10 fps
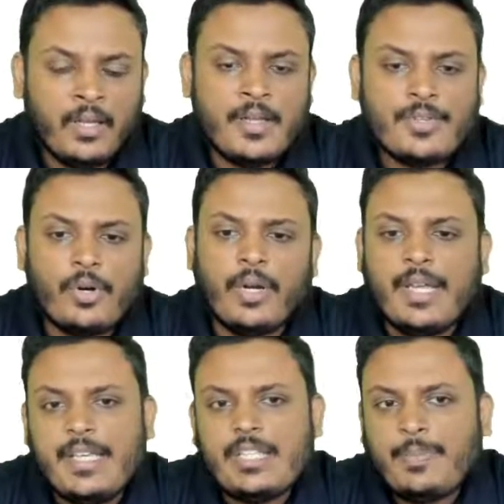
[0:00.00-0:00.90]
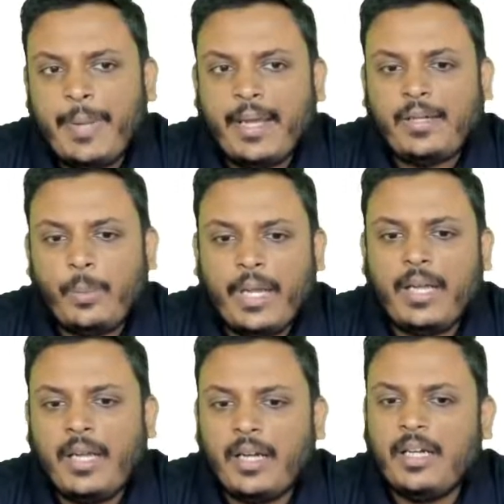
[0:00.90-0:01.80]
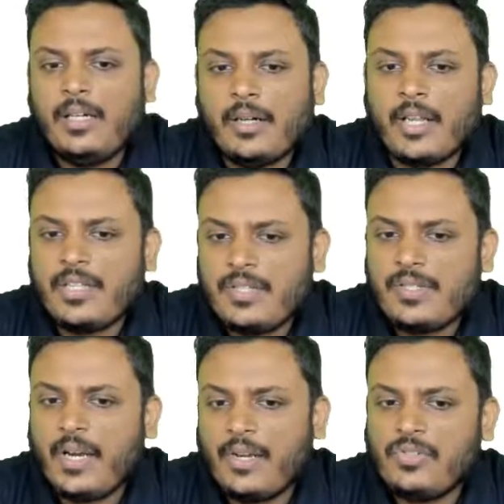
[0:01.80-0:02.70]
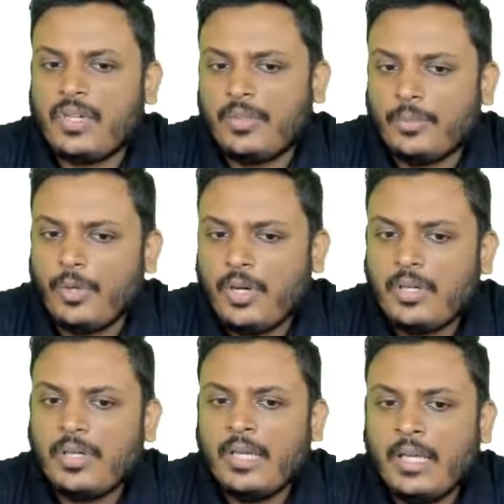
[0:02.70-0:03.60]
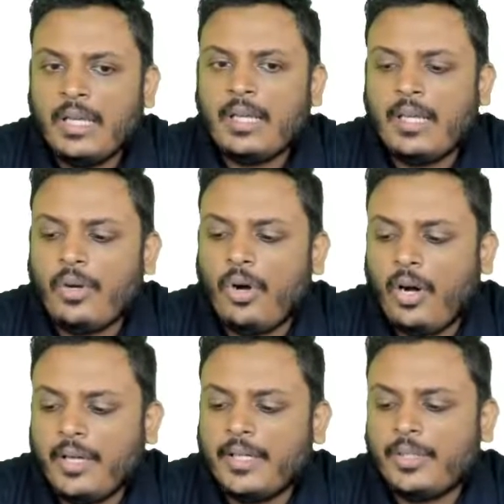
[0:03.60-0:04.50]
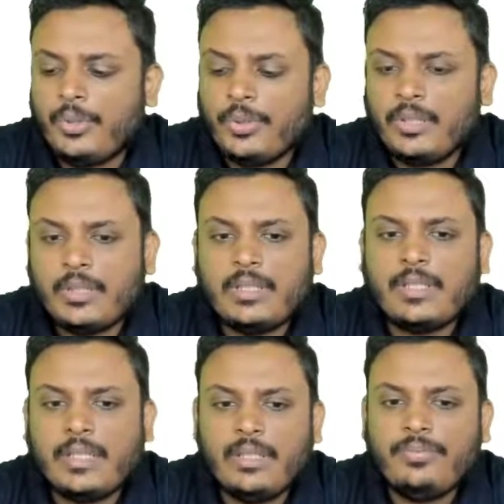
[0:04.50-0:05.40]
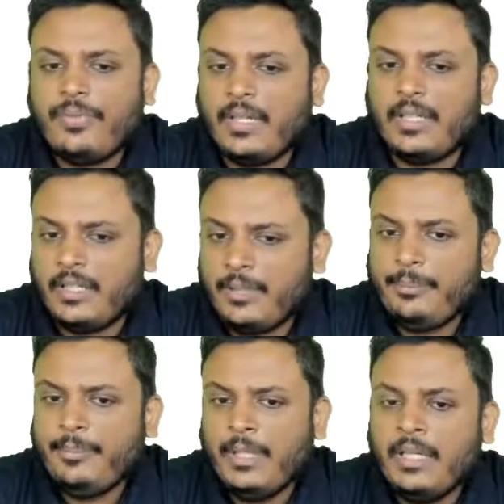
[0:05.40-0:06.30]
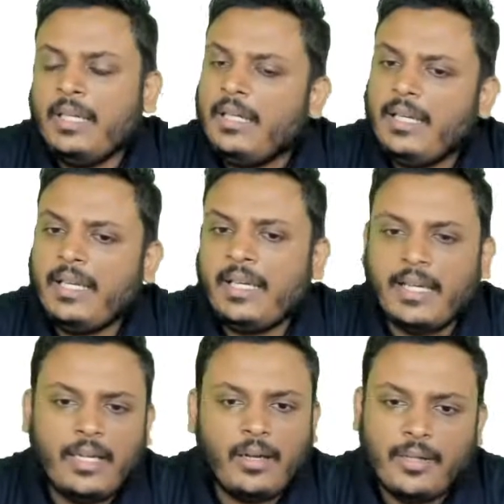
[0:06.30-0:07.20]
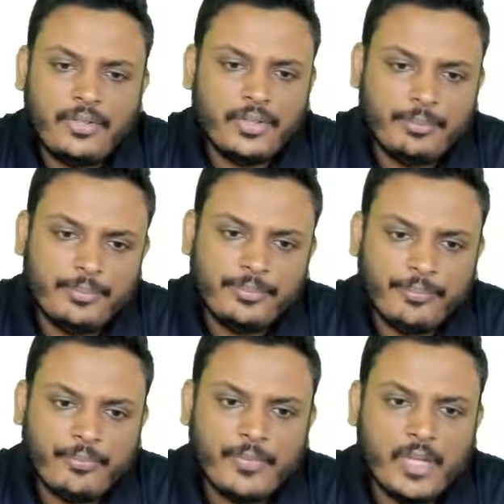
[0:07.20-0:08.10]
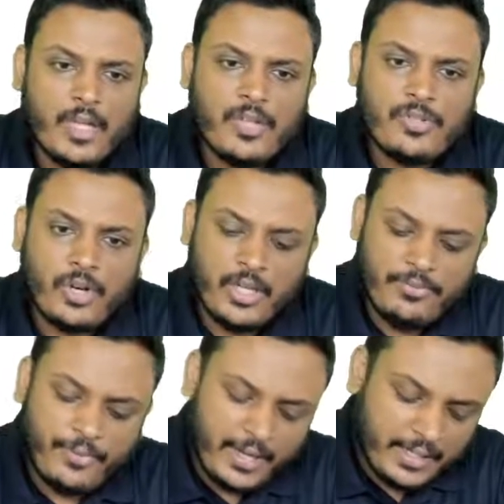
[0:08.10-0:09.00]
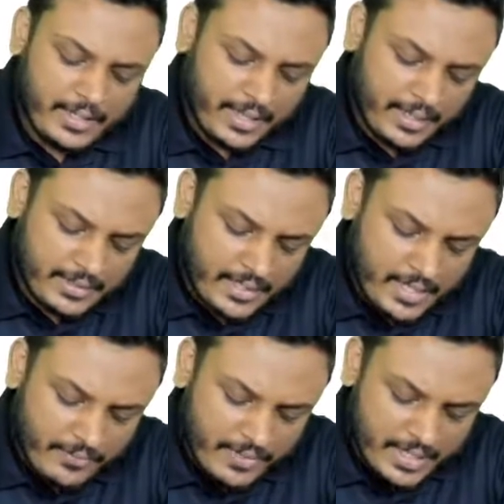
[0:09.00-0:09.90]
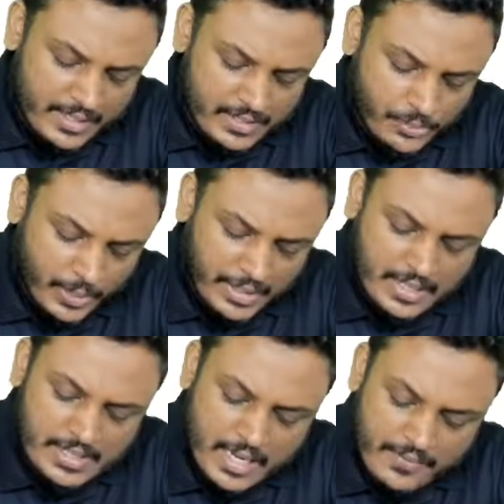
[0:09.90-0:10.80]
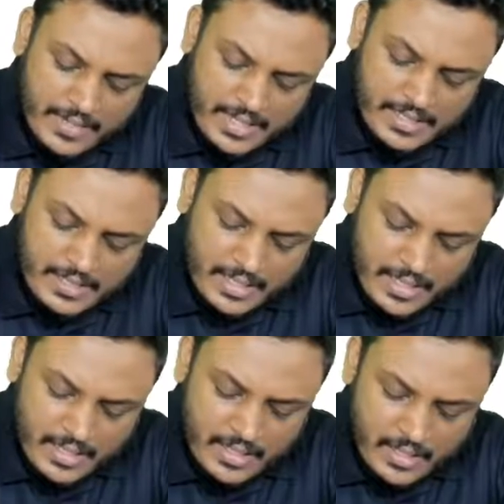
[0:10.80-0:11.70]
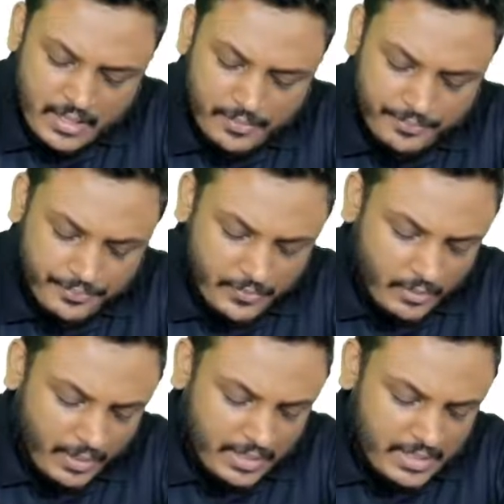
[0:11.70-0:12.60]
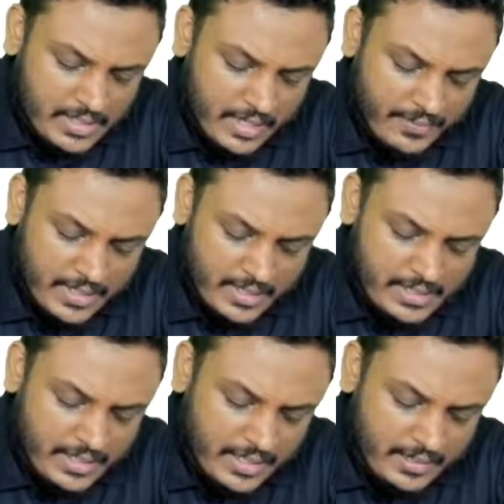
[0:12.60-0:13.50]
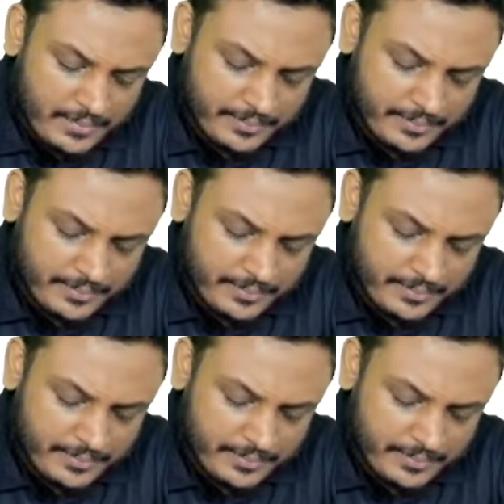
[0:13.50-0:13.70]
So inspect vehicle registration book in order to confirm legal ownership. So if I take the evidence, what is the evidence here? What is the evidence here?